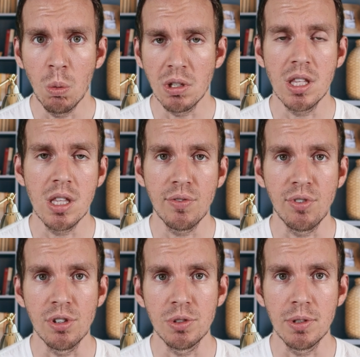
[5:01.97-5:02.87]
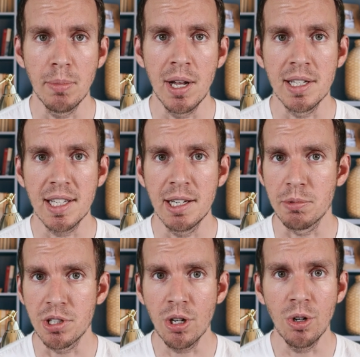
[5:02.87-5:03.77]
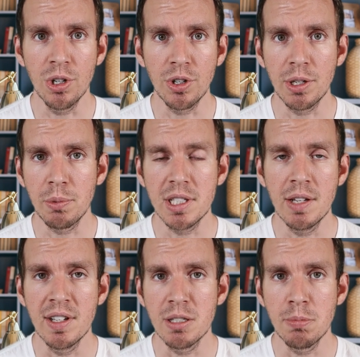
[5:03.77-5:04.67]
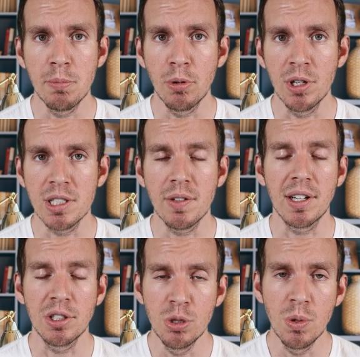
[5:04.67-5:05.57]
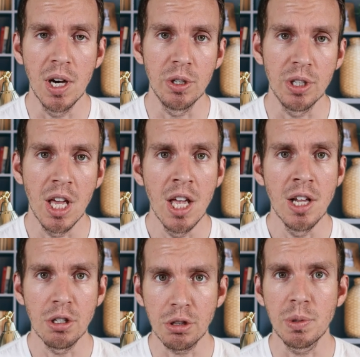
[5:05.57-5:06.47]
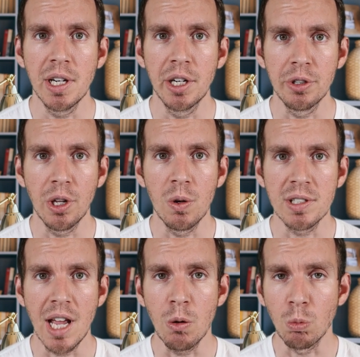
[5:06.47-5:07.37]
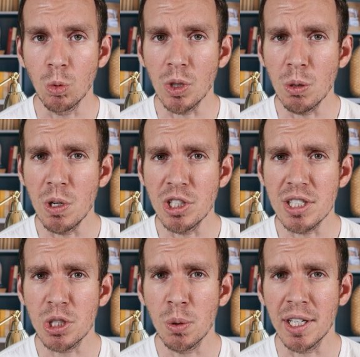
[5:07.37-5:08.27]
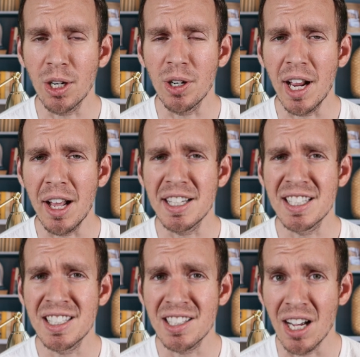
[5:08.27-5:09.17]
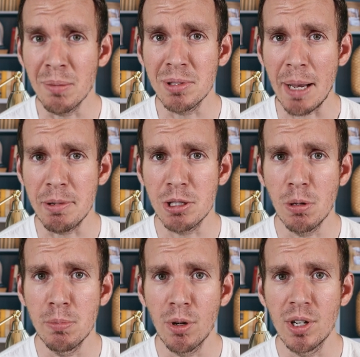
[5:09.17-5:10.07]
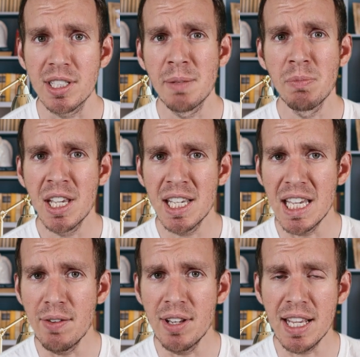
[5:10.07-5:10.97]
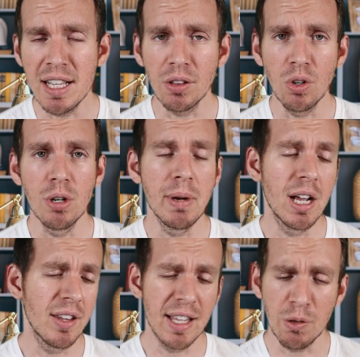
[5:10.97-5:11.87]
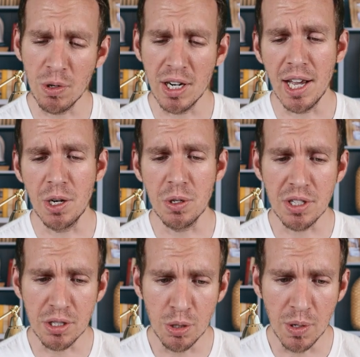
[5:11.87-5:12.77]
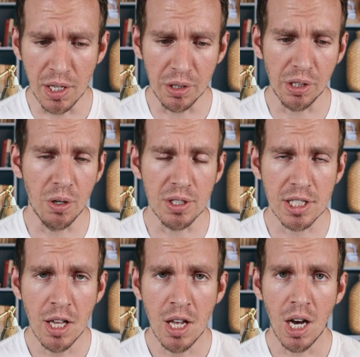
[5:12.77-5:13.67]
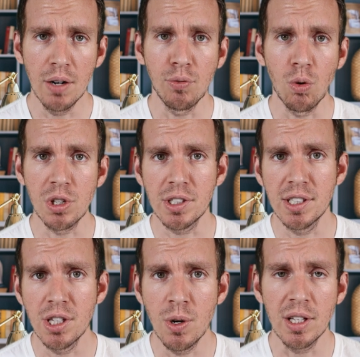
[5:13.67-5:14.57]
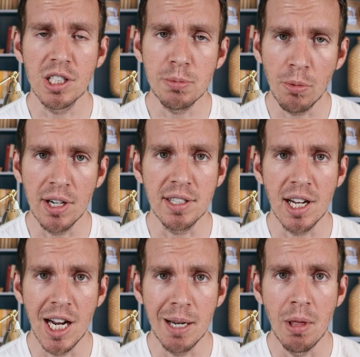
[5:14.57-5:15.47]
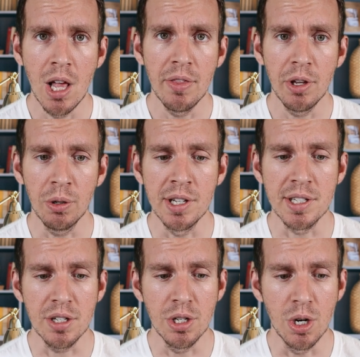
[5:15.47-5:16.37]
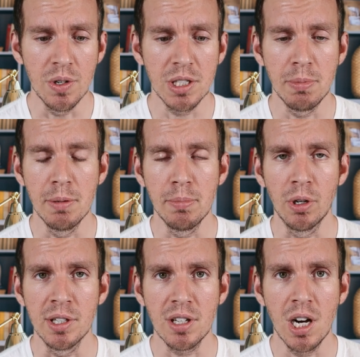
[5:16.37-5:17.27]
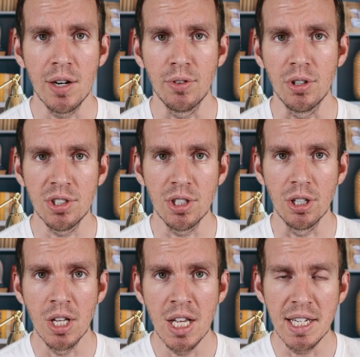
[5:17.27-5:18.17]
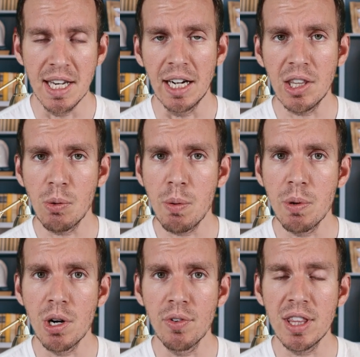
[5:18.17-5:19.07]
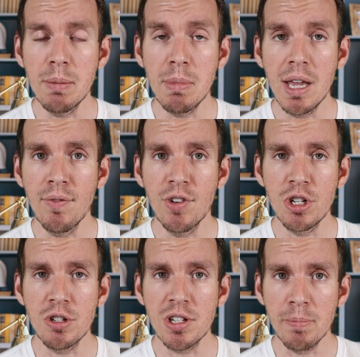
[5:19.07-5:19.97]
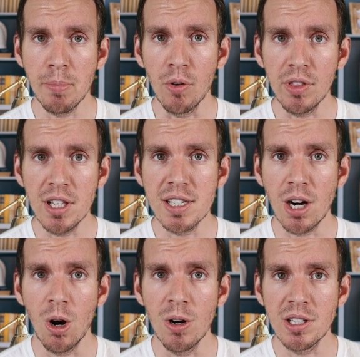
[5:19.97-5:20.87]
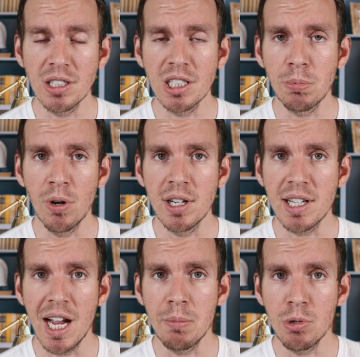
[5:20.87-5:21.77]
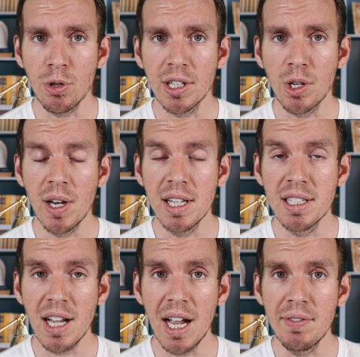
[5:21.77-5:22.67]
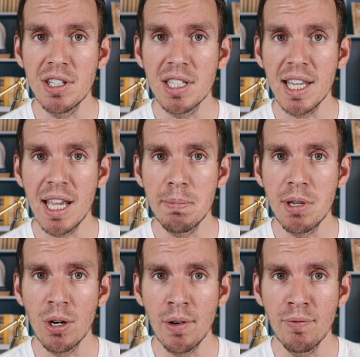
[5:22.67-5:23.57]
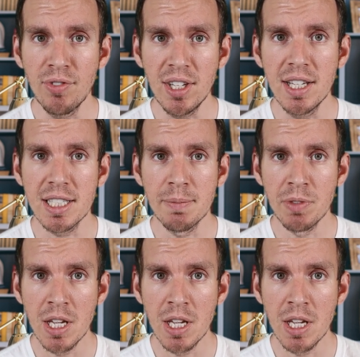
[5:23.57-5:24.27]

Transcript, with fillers: within the first 3 months, and in return, you're going to receive a spin bonus of like $200 to $300. I really wish this credit card had some type of spin bonus, even a low amount of like $100 to $200. Unfortunately though, at this point in time, there is no spin bonus offered. So now that we went over the main features of both these cards at this point in time, we're going to go ahead and dive into the APR and fees,